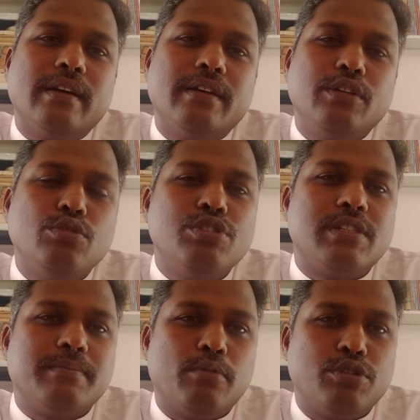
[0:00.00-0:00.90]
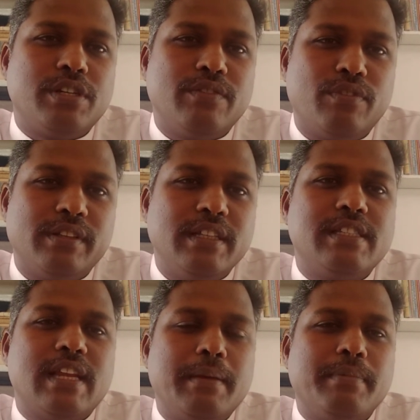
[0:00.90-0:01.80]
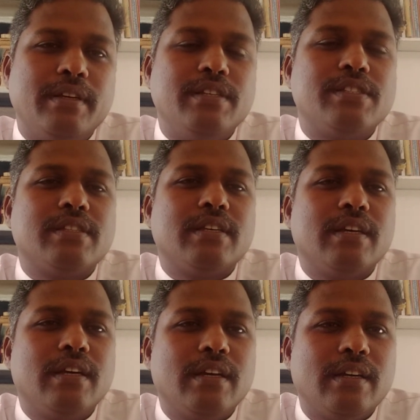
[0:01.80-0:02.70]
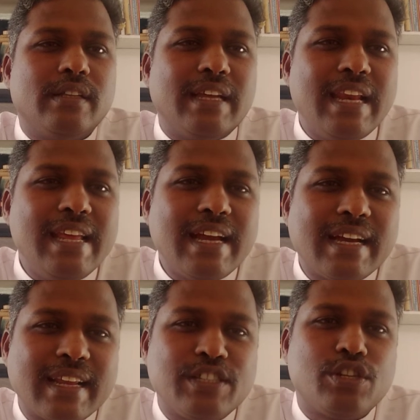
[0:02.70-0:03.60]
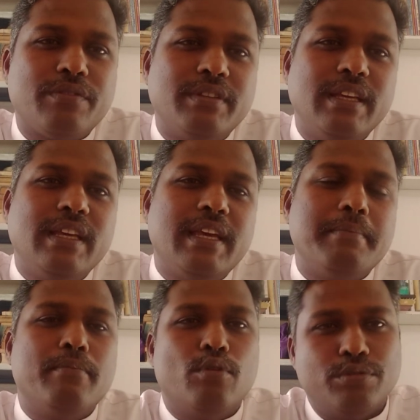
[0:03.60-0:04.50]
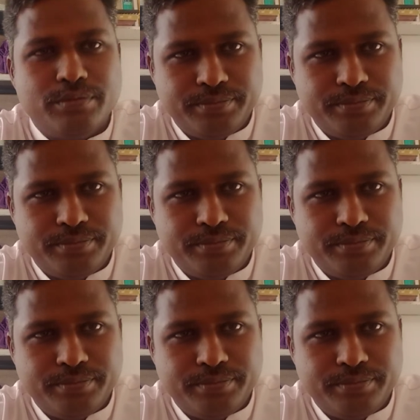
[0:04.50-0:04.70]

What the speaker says: used portion for this type is the iliac crest of the hip bone.